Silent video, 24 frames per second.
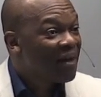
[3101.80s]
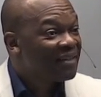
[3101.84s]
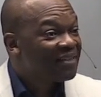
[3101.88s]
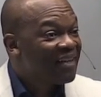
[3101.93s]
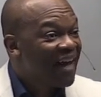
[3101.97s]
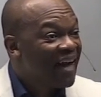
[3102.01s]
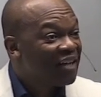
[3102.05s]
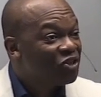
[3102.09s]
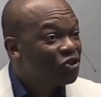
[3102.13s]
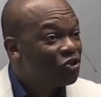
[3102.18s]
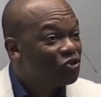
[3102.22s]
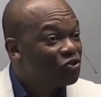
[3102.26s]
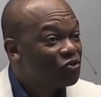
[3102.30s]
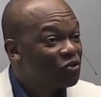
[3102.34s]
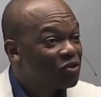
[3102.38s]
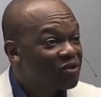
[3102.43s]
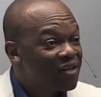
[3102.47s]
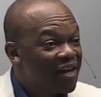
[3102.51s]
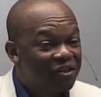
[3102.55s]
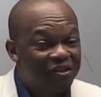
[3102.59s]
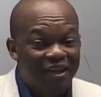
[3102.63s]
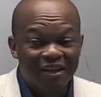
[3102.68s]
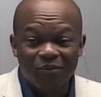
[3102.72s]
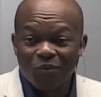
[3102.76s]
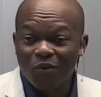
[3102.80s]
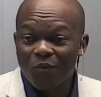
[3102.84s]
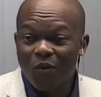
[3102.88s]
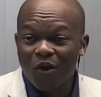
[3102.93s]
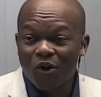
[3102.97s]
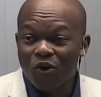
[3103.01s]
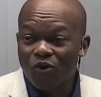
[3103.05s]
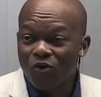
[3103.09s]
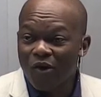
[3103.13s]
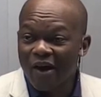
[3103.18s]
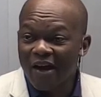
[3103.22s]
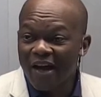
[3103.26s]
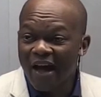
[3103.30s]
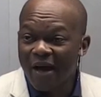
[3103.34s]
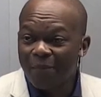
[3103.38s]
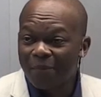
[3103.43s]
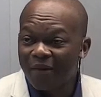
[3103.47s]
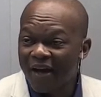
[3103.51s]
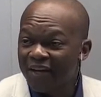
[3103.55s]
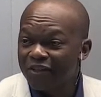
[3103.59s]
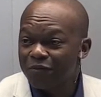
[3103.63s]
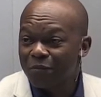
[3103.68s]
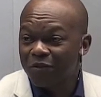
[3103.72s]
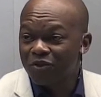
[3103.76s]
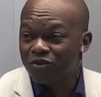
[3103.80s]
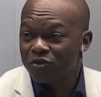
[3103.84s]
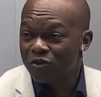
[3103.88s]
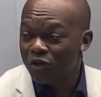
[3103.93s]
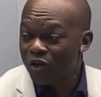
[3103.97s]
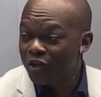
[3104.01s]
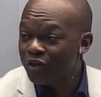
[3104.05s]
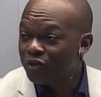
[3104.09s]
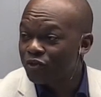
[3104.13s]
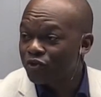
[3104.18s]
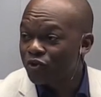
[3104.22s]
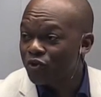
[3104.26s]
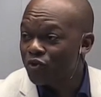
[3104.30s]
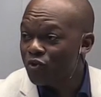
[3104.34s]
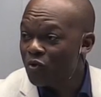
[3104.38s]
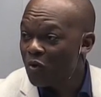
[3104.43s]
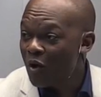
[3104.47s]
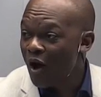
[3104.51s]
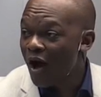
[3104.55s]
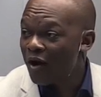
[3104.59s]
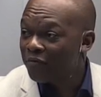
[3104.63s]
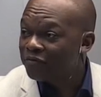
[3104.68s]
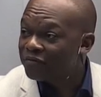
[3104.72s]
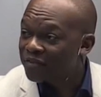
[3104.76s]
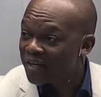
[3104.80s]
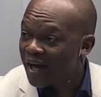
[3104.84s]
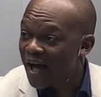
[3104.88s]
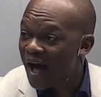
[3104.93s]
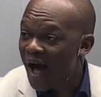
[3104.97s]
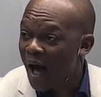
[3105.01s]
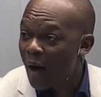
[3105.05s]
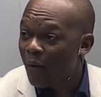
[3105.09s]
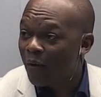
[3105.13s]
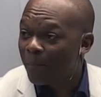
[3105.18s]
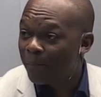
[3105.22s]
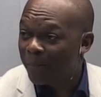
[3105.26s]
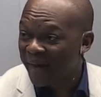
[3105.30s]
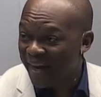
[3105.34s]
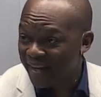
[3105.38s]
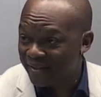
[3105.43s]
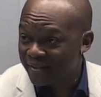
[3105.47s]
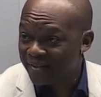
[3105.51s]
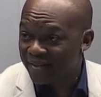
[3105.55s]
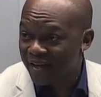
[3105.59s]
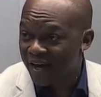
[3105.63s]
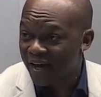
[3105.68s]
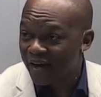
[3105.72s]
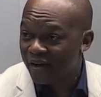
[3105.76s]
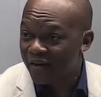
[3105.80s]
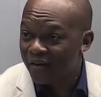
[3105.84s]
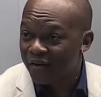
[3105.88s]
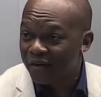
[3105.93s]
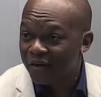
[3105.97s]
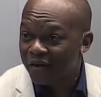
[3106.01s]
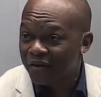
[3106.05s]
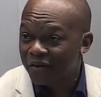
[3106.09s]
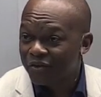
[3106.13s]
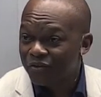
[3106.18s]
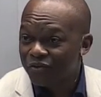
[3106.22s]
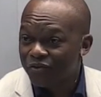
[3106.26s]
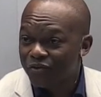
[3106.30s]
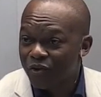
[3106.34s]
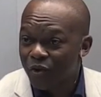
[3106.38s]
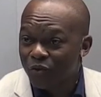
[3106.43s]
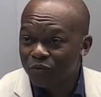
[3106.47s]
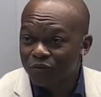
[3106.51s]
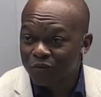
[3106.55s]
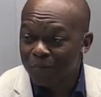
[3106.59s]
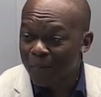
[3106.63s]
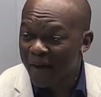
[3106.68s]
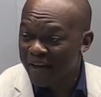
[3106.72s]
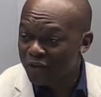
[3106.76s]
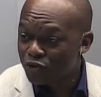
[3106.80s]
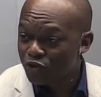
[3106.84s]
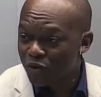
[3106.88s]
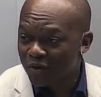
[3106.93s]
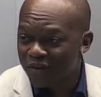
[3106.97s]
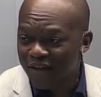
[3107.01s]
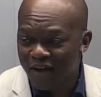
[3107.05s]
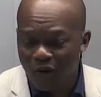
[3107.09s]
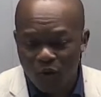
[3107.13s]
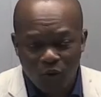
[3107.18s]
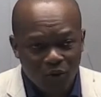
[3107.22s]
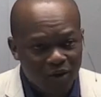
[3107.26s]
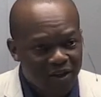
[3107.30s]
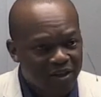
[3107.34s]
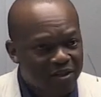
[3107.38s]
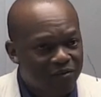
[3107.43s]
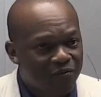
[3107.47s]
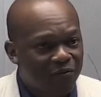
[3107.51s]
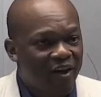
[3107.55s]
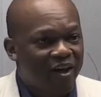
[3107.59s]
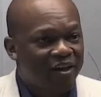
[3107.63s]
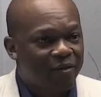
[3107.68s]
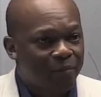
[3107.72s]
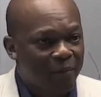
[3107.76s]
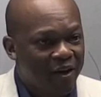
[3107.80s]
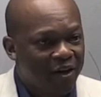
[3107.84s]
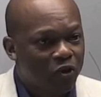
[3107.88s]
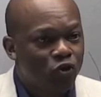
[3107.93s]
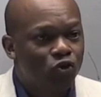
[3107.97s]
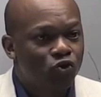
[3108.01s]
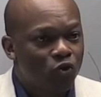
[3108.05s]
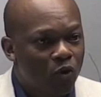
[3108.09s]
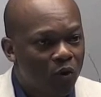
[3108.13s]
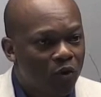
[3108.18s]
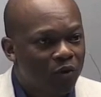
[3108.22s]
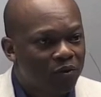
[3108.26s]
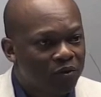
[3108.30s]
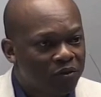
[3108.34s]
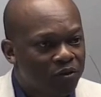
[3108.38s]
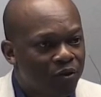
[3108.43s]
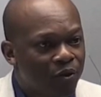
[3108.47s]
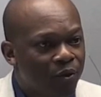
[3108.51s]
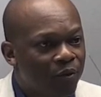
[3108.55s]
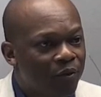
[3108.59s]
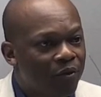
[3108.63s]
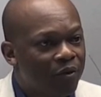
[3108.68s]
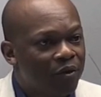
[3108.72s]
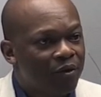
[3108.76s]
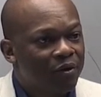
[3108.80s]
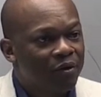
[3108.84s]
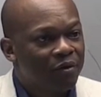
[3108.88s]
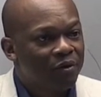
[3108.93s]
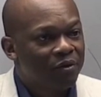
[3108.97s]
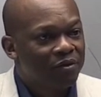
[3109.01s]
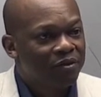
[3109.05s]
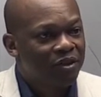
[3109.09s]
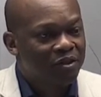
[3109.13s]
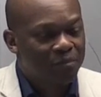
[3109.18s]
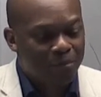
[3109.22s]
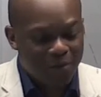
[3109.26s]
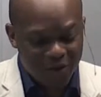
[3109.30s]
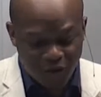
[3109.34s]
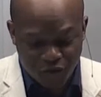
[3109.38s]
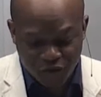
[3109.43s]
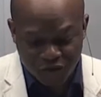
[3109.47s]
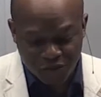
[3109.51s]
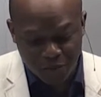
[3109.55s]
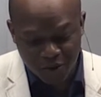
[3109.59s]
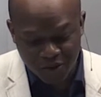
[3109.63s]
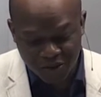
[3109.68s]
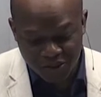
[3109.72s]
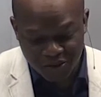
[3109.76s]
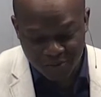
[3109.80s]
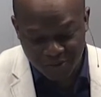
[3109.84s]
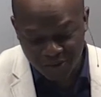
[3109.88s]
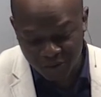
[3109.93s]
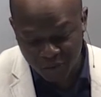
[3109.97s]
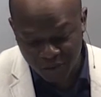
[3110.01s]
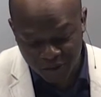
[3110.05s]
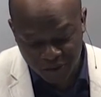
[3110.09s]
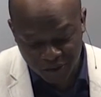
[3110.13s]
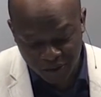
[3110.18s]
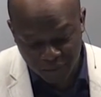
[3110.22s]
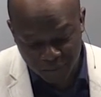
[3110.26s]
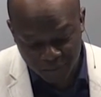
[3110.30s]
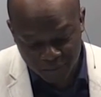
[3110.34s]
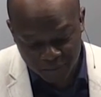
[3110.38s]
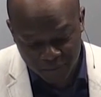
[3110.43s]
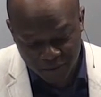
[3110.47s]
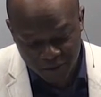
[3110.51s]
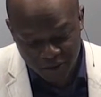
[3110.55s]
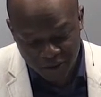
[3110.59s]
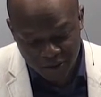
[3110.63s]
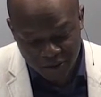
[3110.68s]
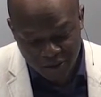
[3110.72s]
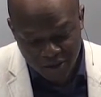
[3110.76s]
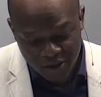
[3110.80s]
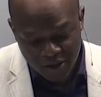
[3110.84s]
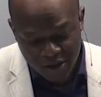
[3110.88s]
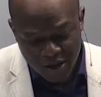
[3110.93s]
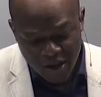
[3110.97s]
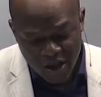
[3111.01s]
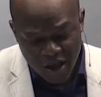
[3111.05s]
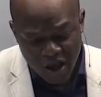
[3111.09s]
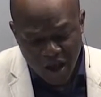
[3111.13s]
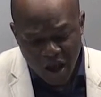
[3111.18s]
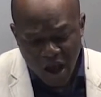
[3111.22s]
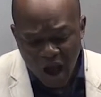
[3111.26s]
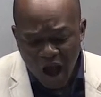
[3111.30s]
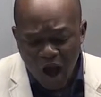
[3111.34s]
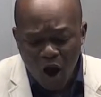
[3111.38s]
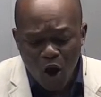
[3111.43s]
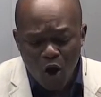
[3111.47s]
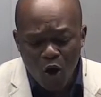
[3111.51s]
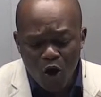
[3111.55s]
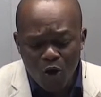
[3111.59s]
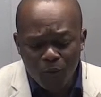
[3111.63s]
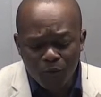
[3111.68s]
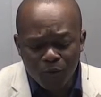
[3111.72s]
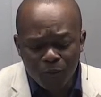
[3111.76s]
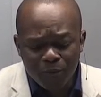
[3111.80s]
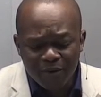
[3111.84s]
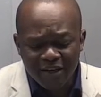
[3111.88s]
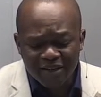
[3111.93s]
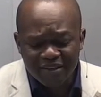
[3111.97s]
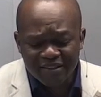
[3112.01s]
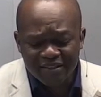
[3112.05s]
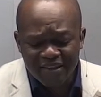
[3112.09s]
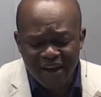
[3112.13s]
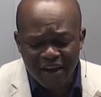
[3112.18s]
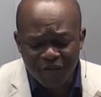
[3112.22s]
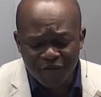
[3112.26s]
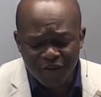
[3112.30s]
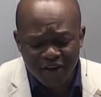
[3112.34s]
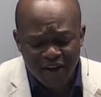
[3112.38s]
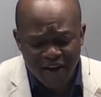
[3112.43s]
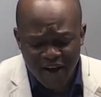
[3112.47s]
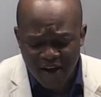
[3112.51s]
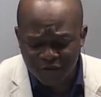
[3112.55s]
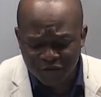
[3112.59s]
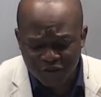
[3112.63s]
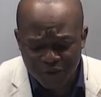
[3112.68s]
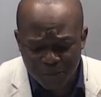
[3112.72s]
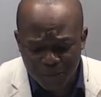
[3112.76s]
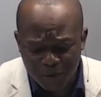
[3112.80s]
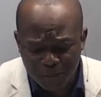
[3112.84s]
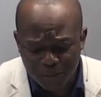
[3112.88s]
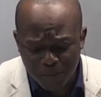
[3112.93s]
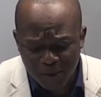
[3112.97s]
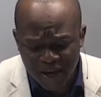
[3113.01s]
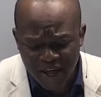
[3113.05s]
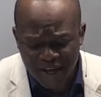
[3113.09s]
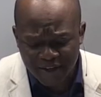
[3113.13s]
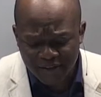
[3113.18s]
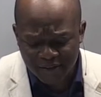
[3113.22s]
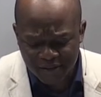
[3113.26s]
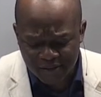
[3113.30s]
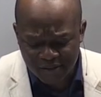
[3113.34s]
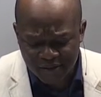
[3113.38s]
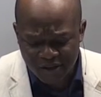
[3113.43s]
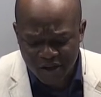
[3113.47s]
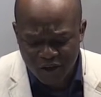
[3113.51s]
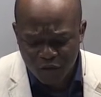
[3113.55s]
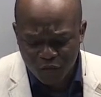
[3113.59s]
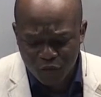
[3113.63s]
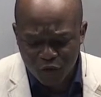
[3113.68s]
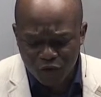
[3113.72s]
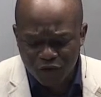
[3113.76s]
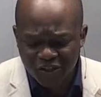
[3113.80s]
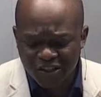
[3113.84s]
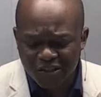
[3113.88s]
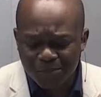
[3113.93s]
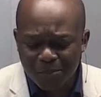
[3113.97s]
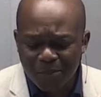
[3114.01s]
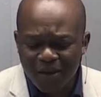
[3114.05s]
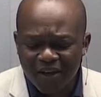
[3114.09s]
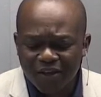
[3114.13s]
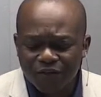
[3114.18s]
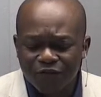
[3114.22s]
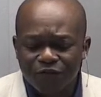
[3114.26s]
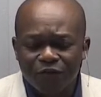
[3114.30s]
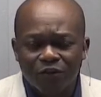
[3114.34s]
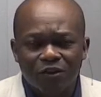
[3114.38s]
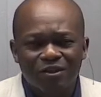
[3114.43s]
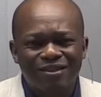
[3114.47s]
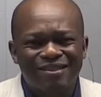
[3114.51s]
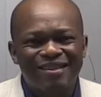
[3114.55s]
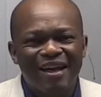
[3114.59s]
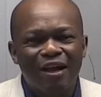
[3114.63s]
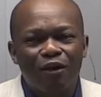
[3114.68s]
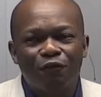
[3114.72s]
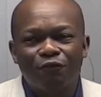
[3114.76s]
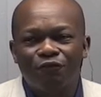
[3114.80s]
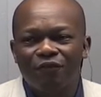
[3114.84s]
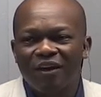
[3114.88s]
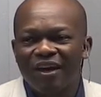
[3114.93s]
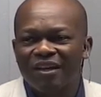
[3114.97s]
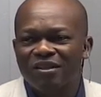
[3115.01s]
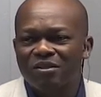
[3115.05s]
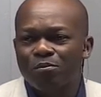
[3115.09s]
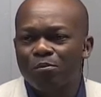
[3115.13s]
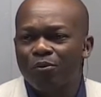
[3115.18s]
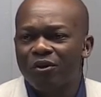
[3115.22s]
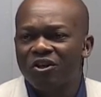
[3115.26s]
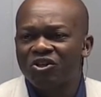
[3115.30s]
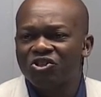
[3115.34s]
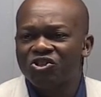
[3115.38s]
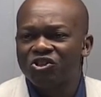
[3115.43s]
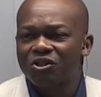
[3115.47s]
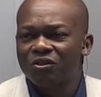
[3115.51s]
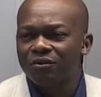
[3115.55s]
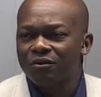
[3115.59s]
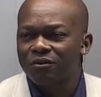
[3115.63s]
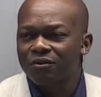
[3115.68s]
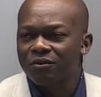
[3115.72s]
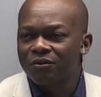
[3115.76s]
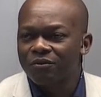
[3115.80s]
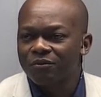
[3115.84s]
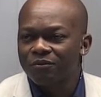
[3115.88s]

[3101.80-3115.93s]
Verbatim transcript: My dad used to say to that when we were growing up, guys must learn to look after our pets here. Don't make sure they're always fed, make sure, you know, just be responsible with them. Our home will be a safe and comfortable place for respectful self expression.